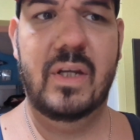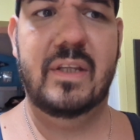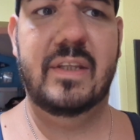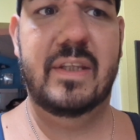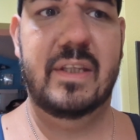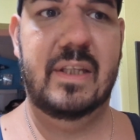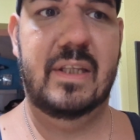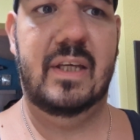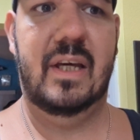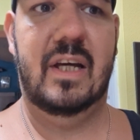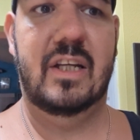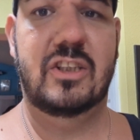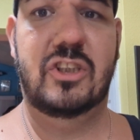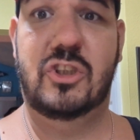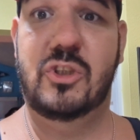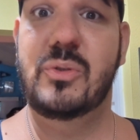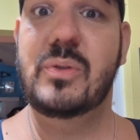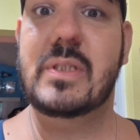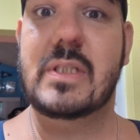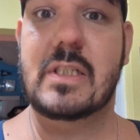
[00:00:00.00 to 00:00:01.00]
of the
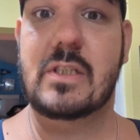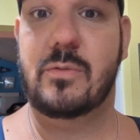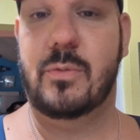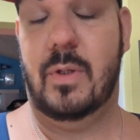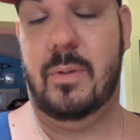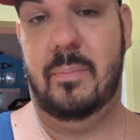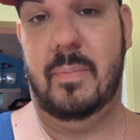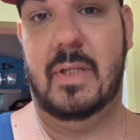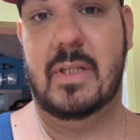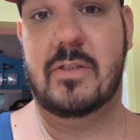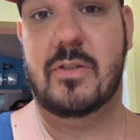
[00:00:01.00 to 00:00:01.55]
juices with me,